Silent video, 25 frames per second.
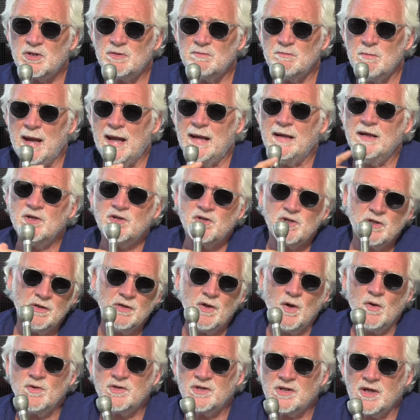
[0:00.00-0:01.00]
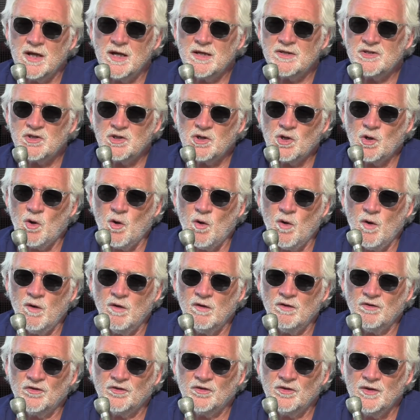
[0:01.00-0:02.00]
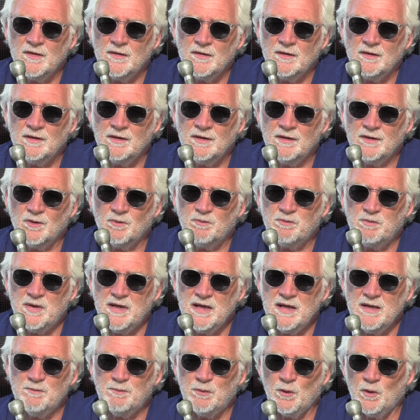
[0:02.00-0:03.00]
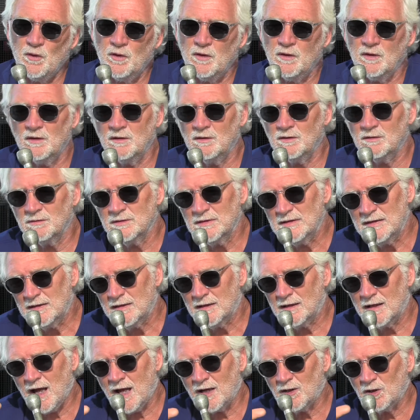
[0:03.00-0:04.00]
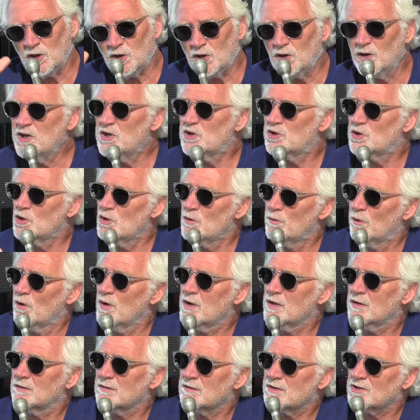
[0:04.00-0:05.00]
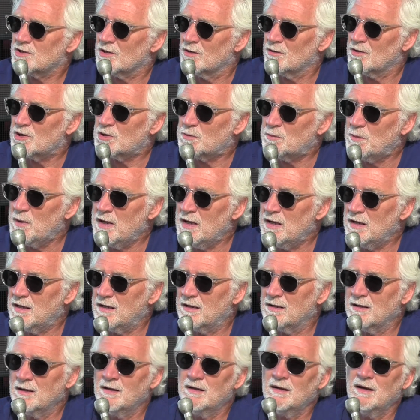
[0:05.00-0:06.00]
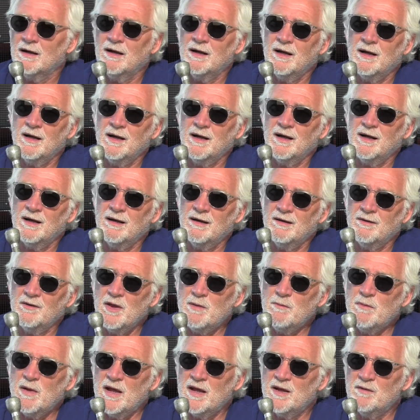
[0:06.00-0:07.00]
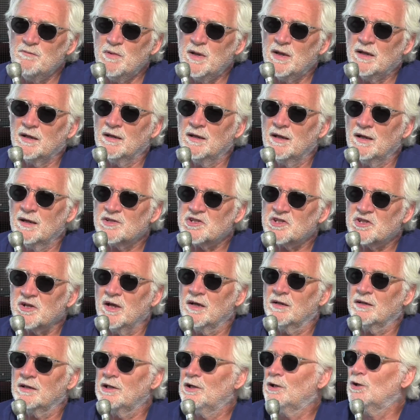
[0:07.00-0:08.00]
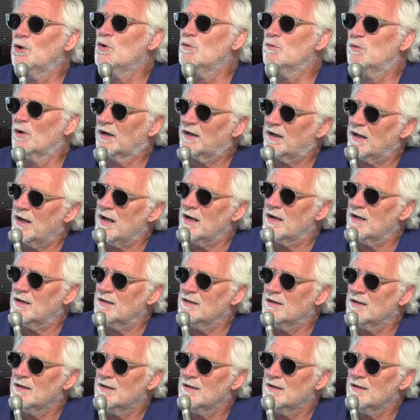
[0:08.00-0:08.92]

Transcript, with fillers: managing those kinds of calls, you know, people got a little exuberant, so to speak. Right. Uh, they may have been uh, slightly lubricated